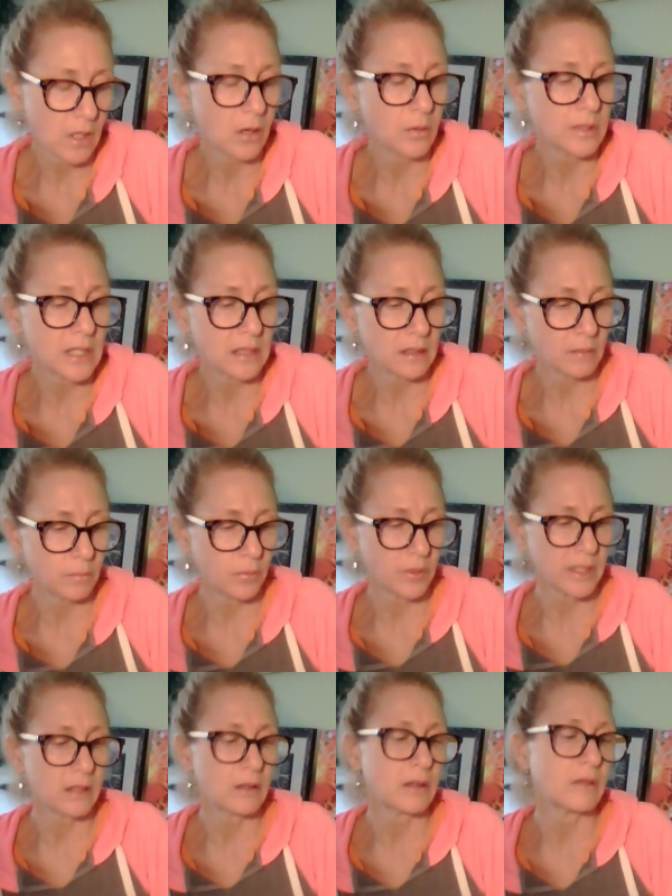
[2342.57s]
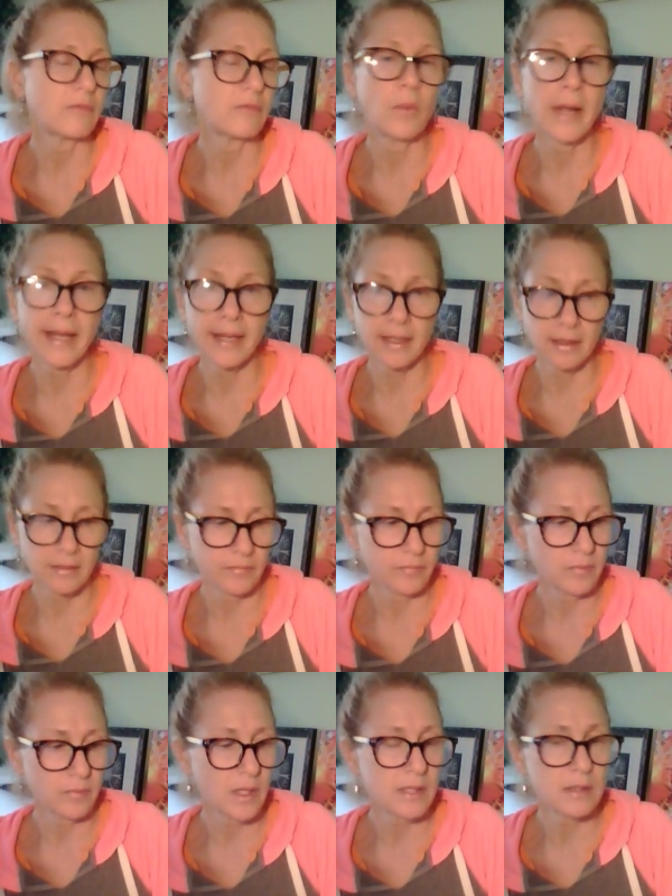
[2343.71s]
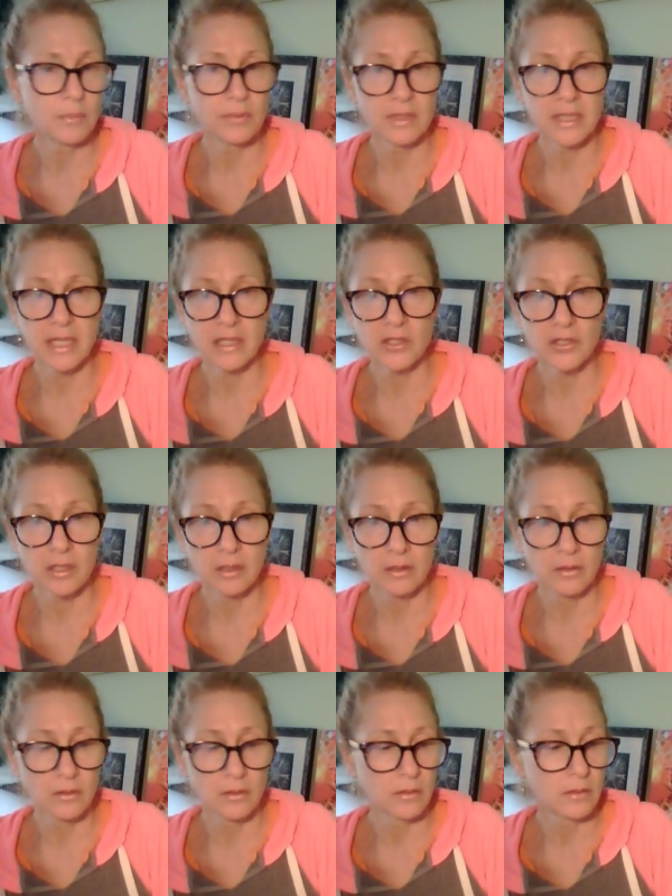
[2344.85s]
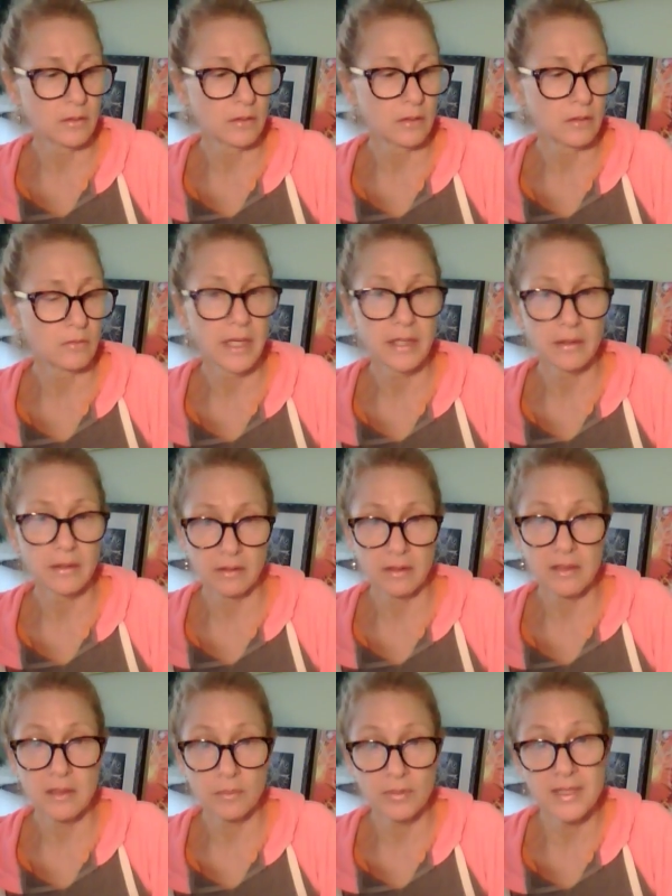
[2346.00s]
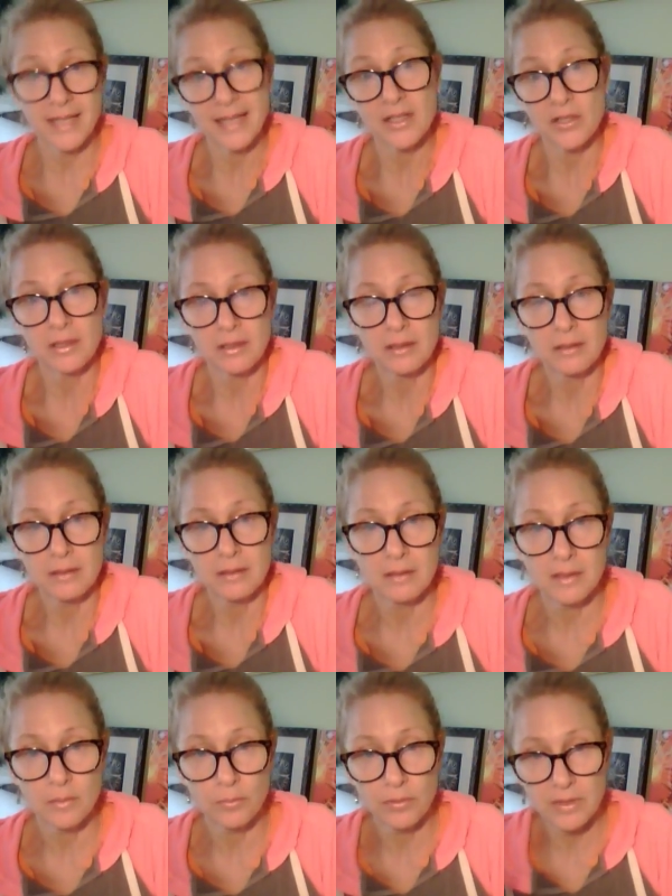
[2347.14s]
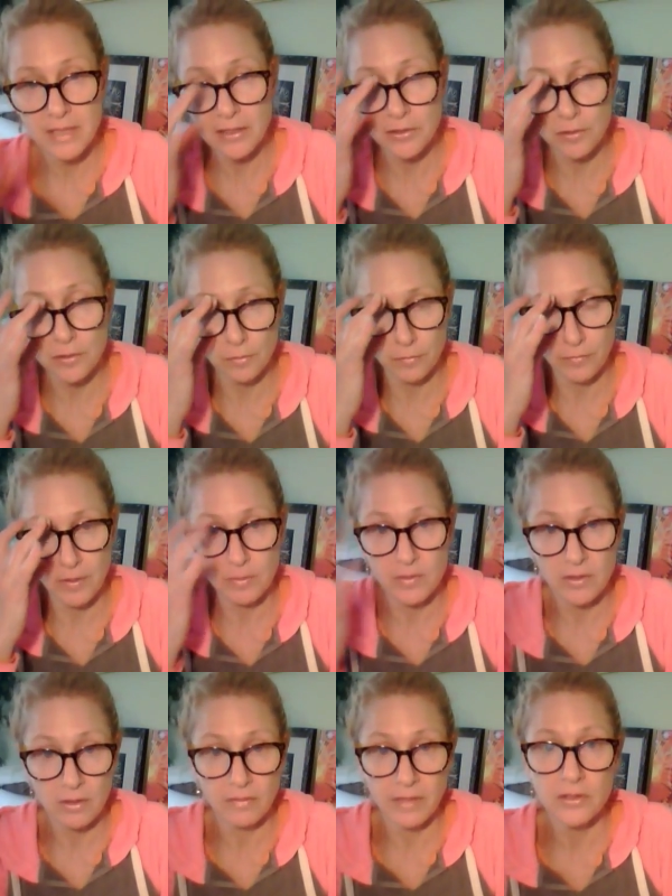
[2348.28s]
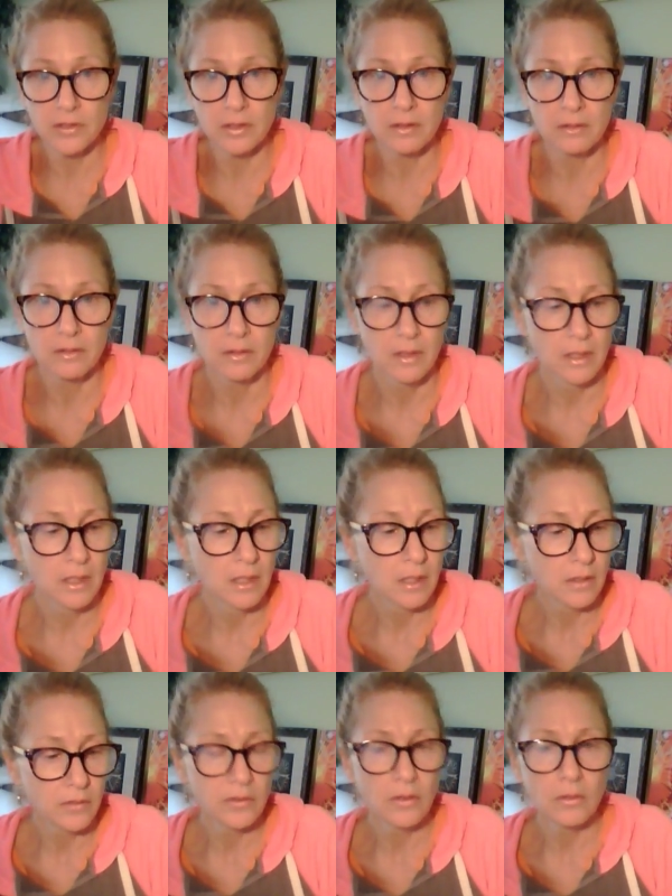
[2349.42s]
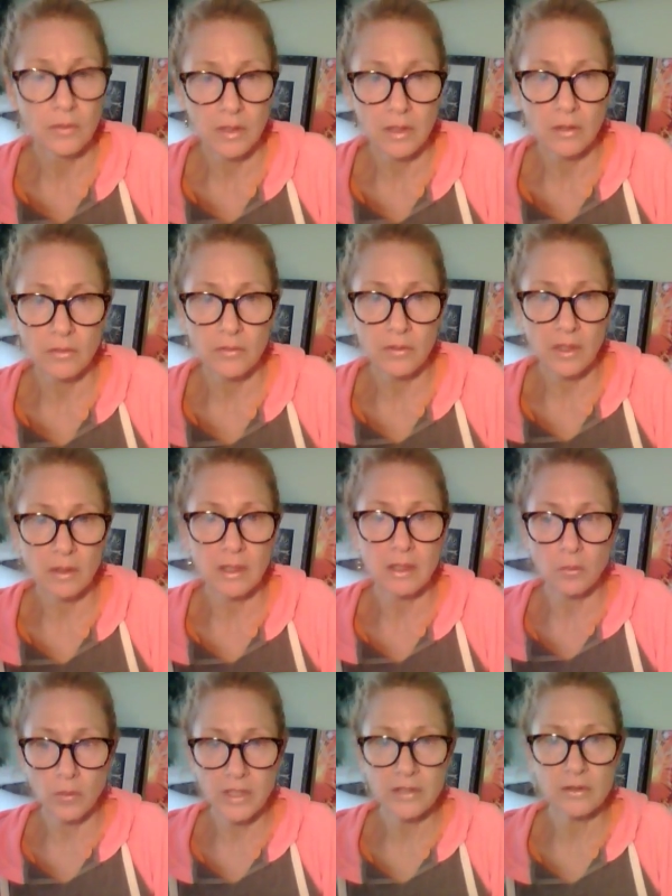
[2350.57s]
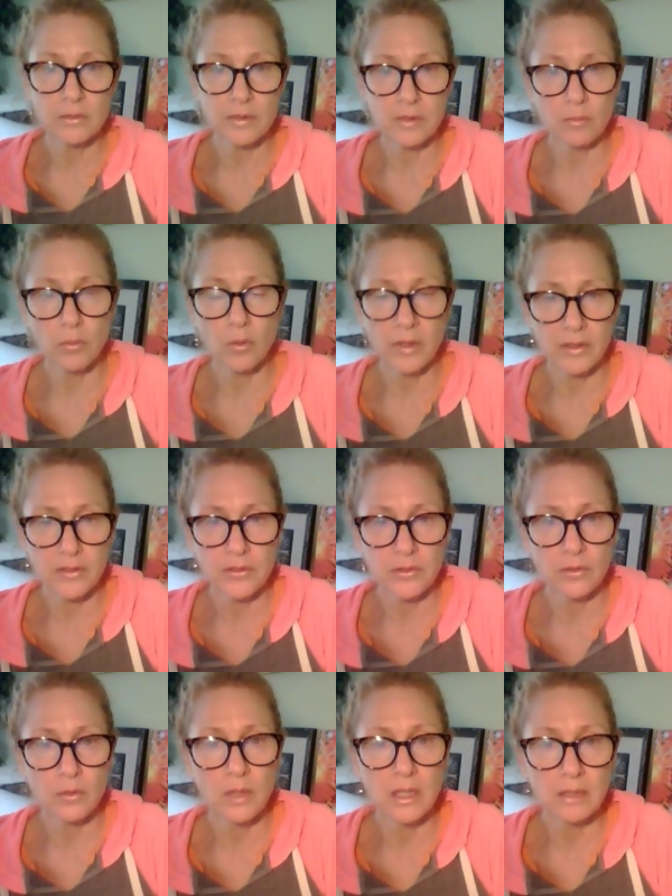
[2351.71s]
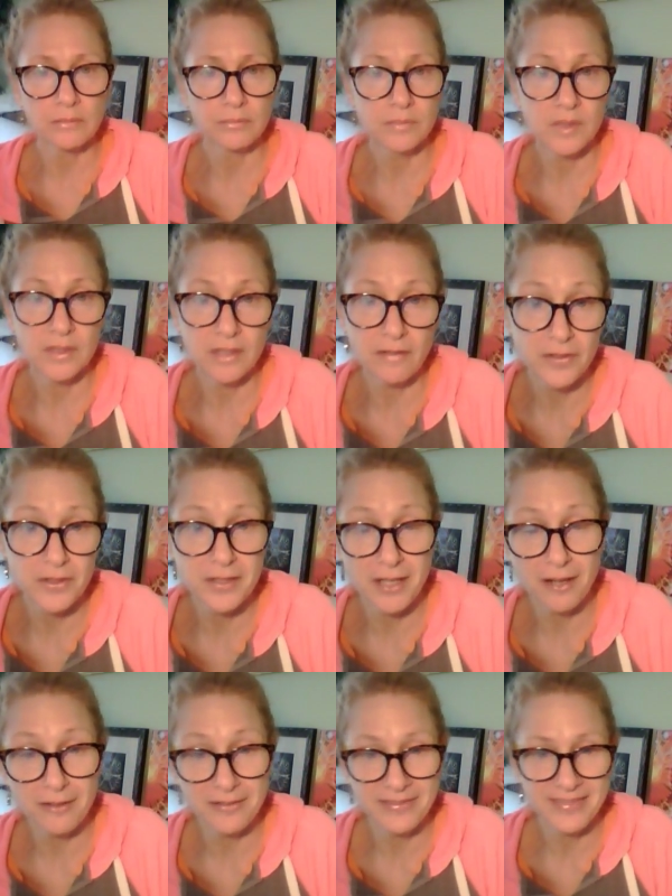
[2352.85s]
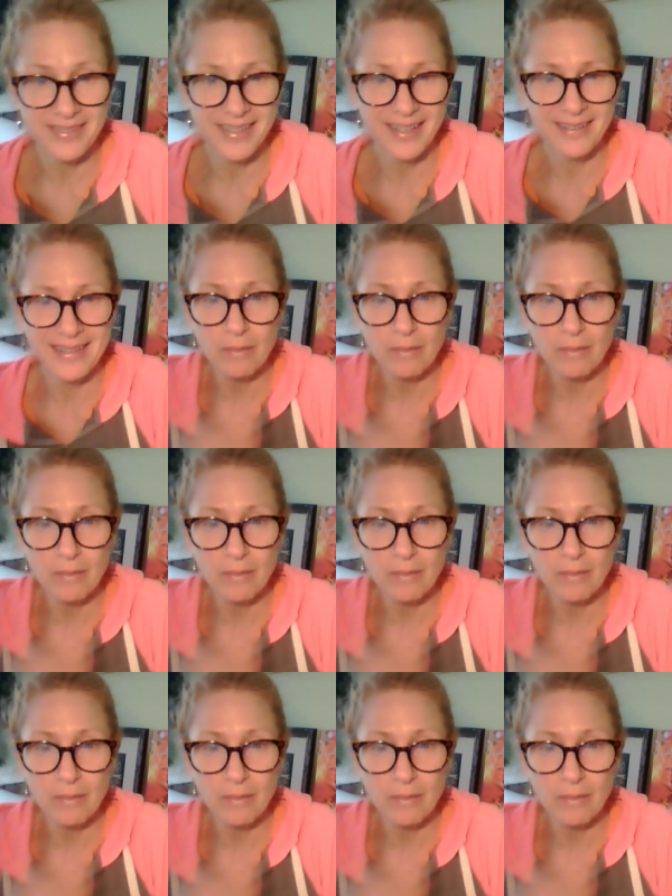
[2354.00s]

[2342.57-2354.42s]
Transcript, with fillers: Oh, and that the putting on of weight is a protection, right? It's a protection to protect you from starvation. So, you know, th in the winter it was important to um, stuff yourself, you know,